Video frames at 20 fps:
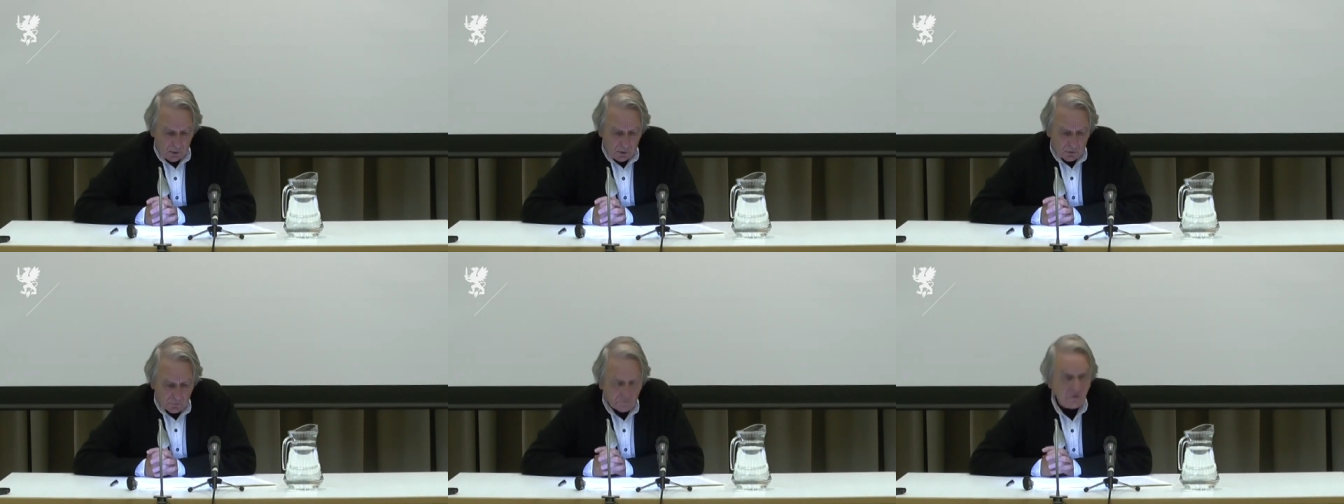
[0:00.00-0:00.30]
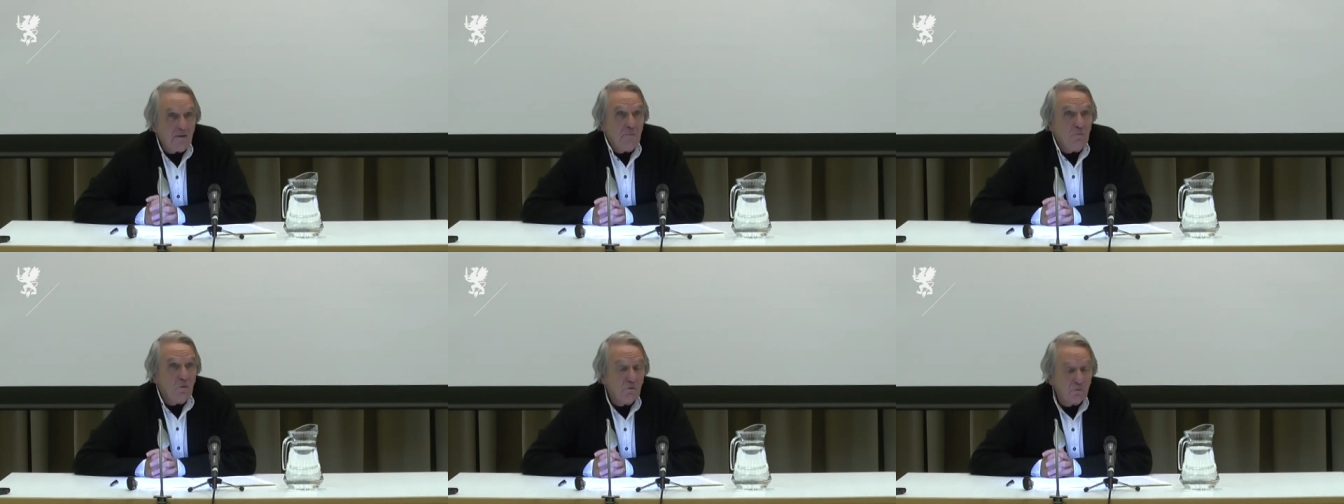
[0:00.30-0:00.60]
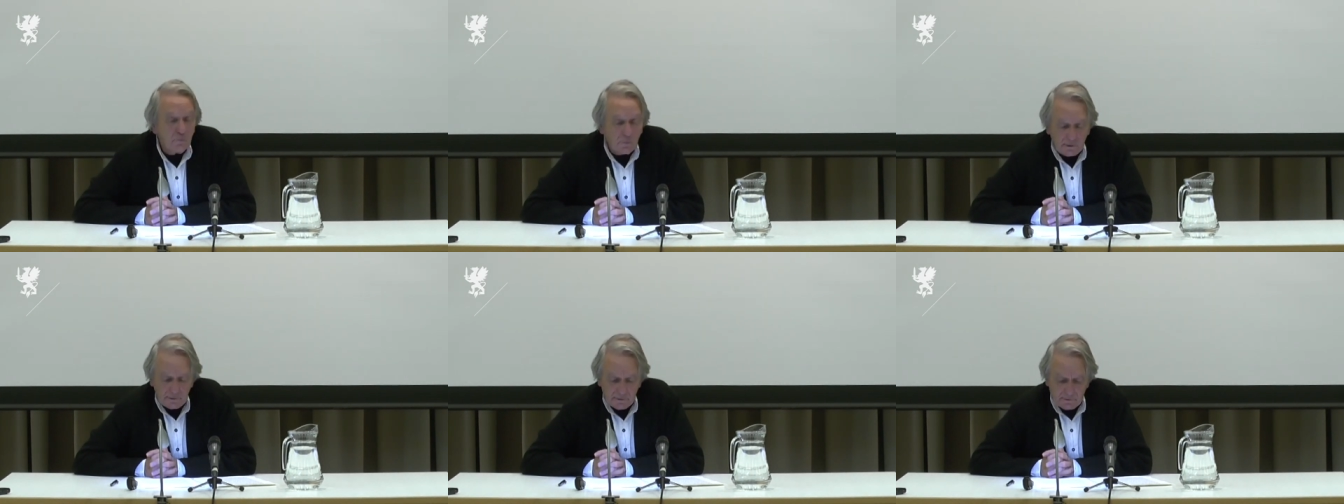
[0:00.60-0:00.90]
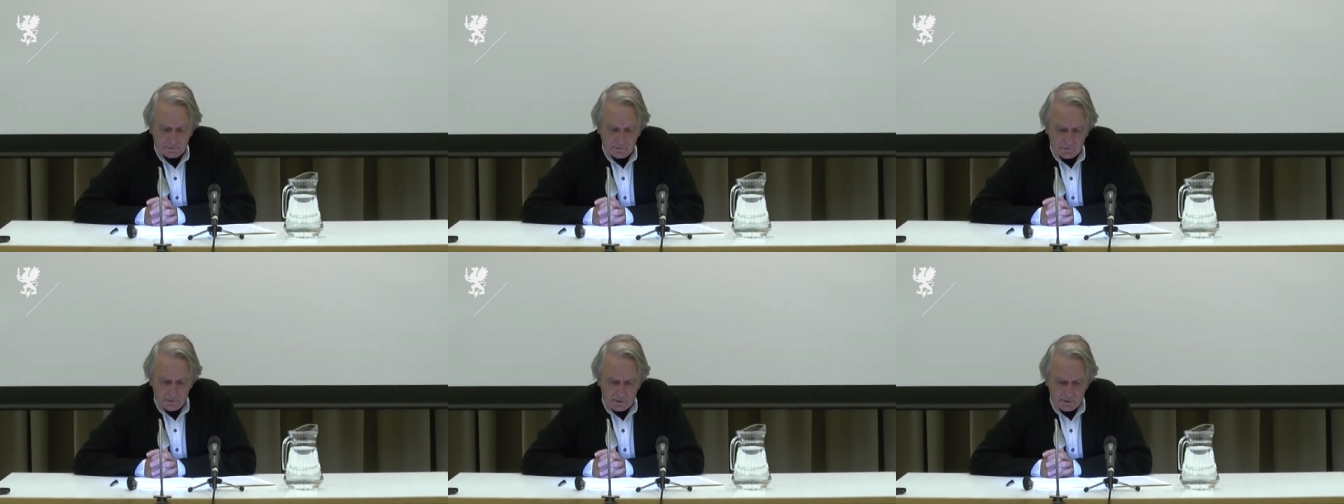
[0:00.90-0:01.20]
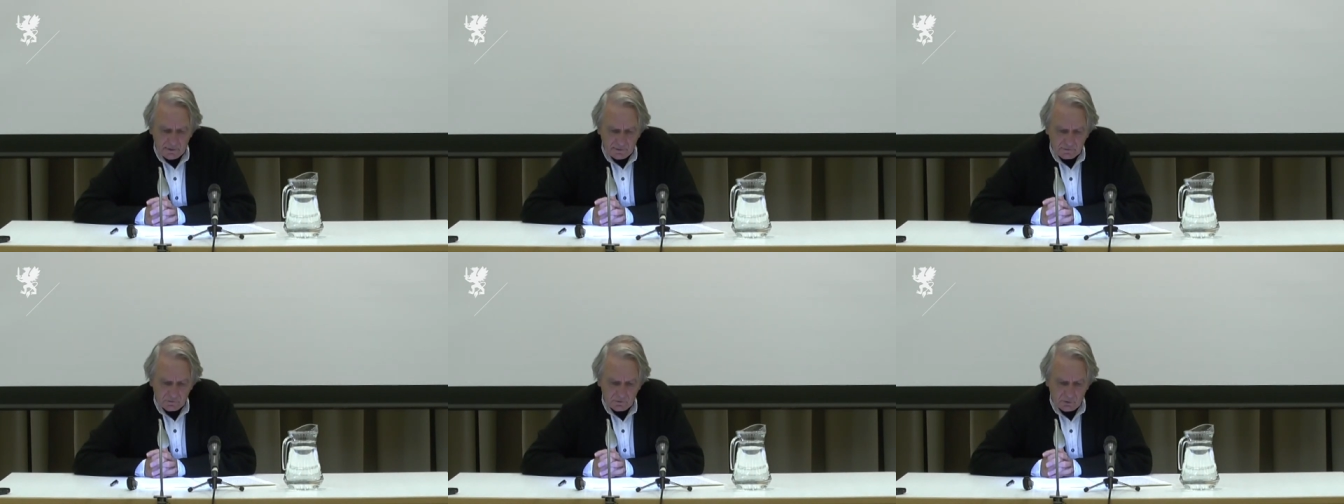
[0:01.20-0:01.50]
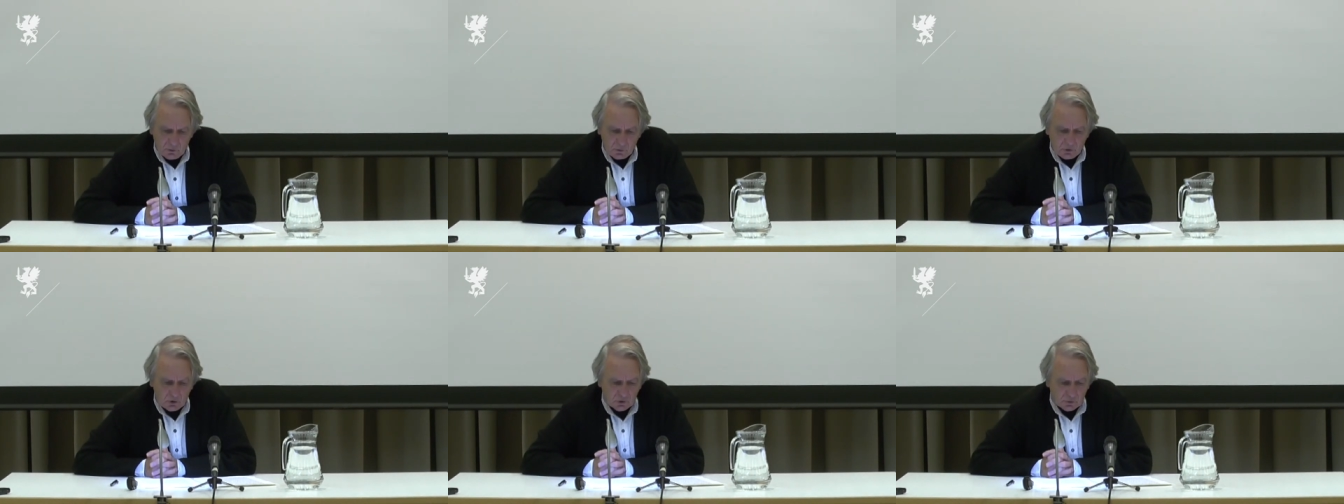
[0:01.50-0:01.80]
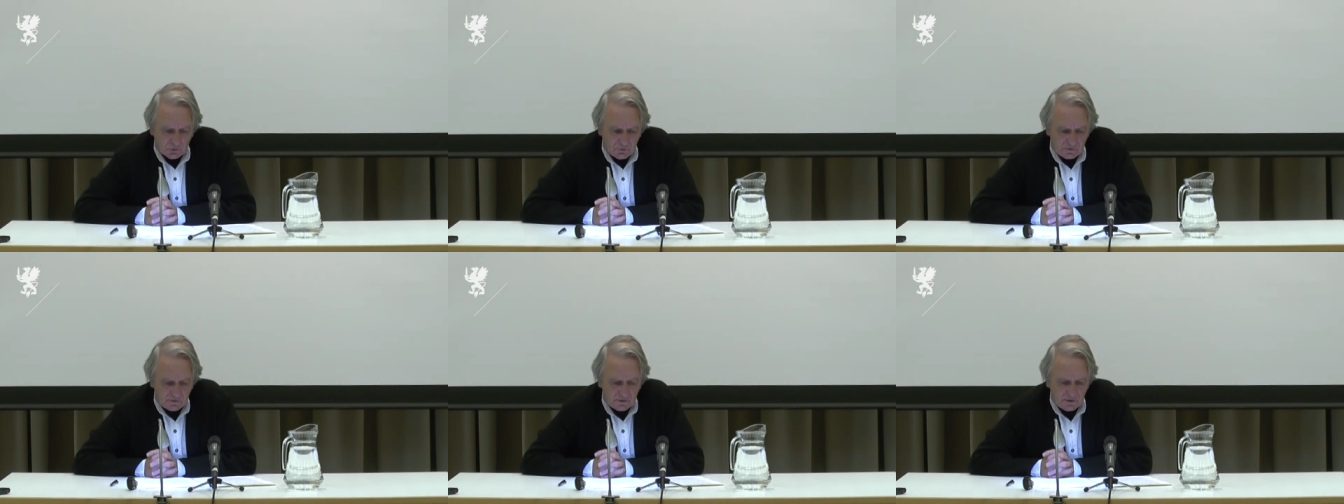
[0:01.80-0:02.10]
Free movement is a
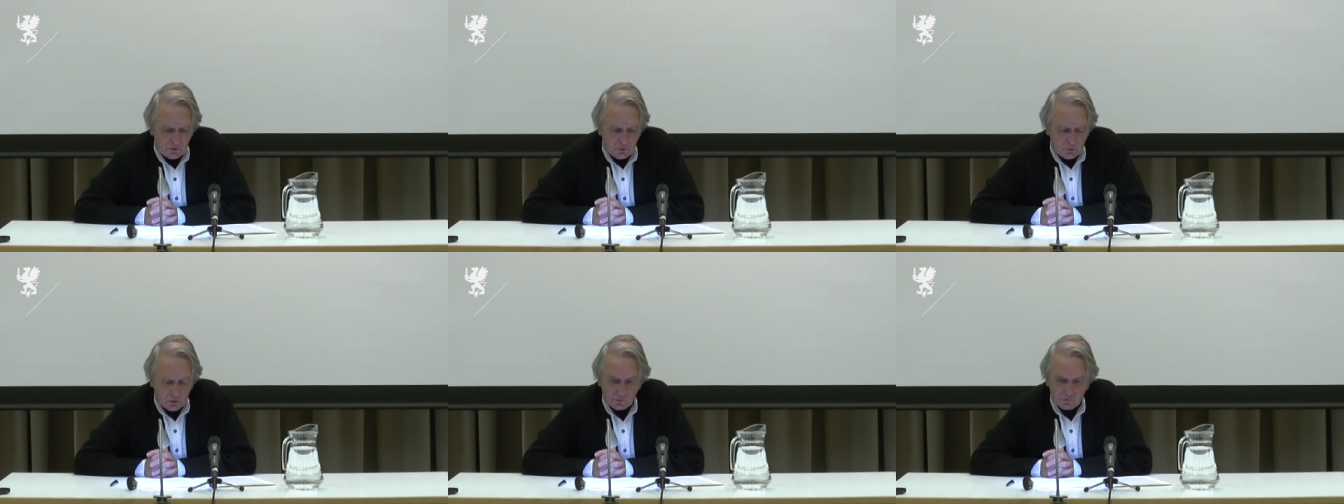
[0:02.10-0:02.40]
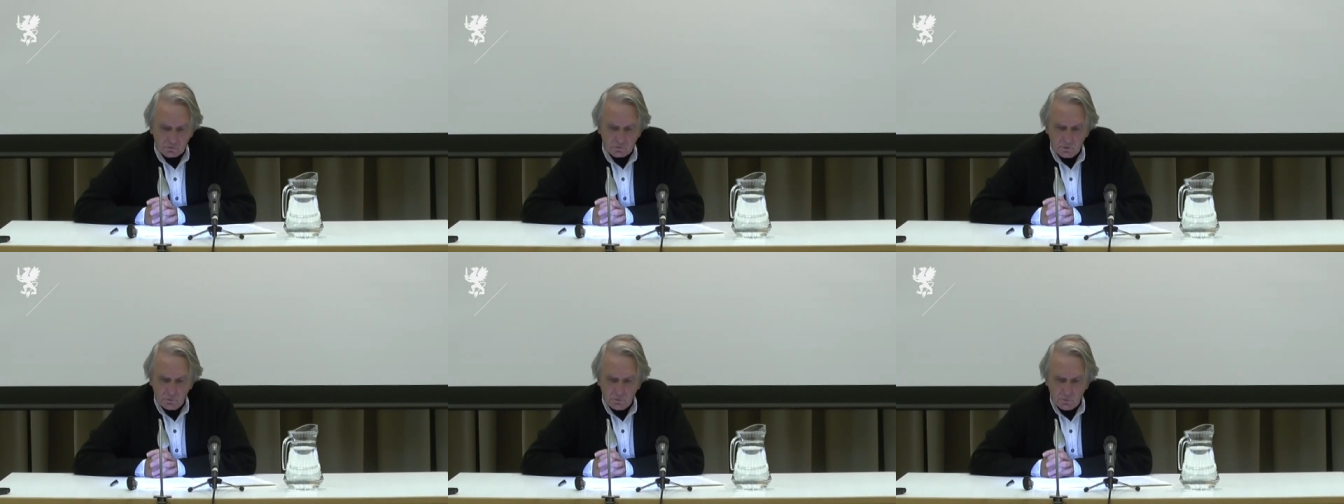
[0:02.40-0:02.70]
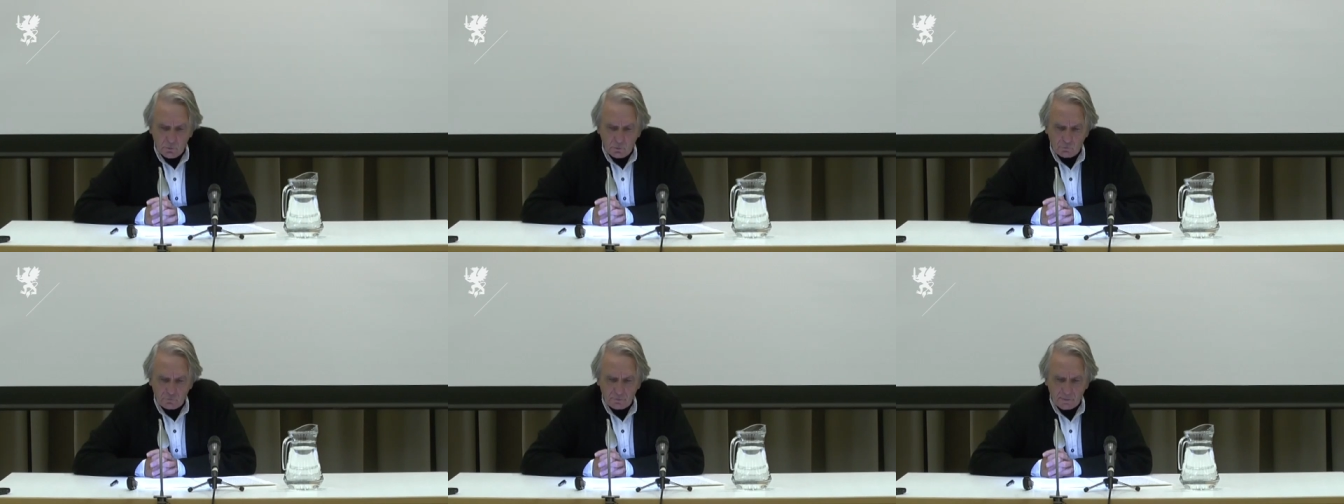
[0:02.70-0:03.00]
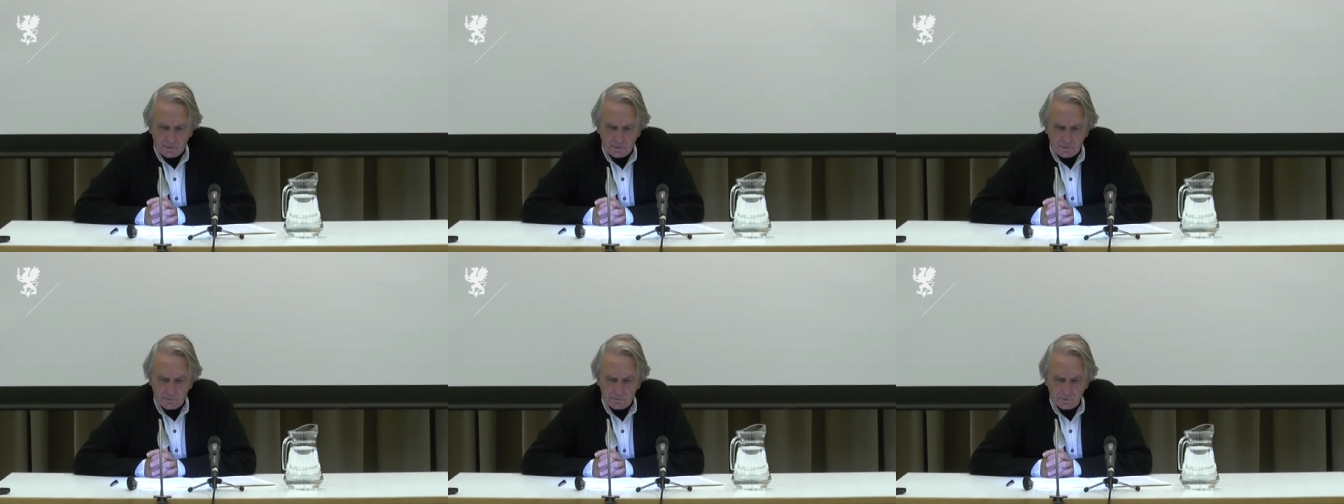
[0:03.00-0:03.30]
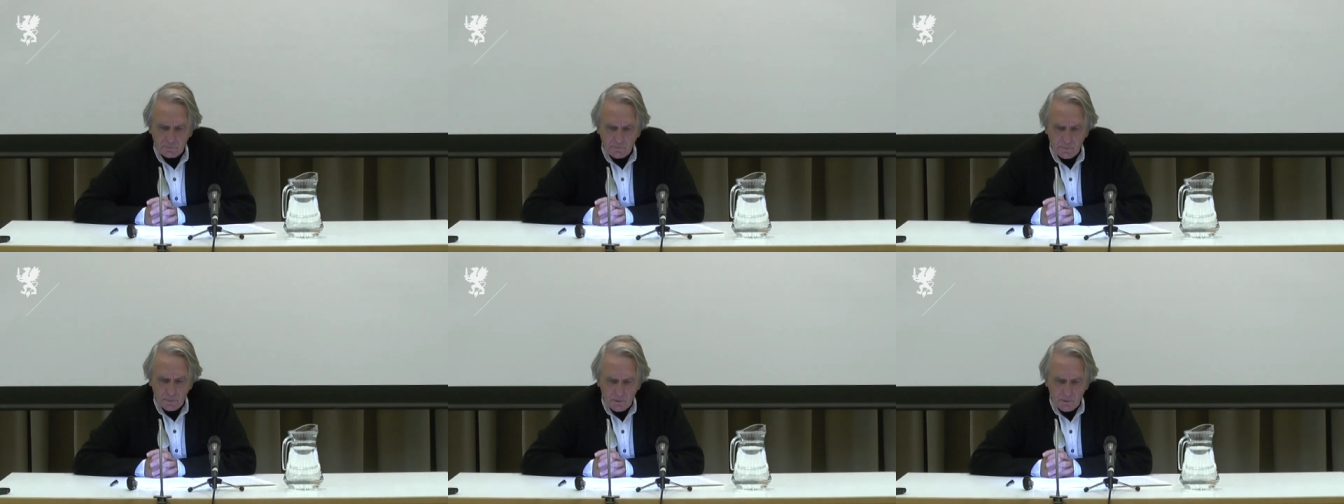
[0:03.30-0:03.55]
continuous movement